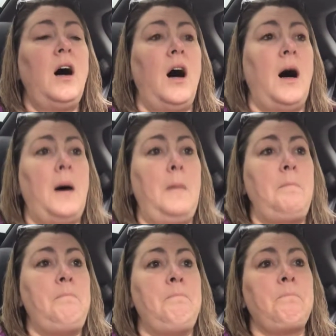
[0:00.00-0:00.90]

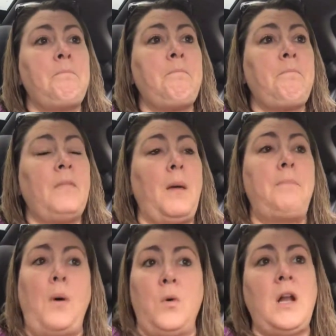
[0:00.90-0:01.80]

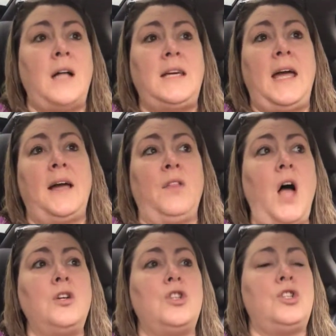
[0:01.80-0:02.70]
but we're not taking
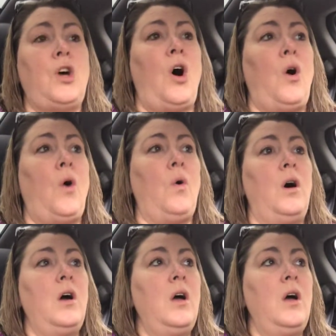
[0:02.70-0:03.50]
lunch. So,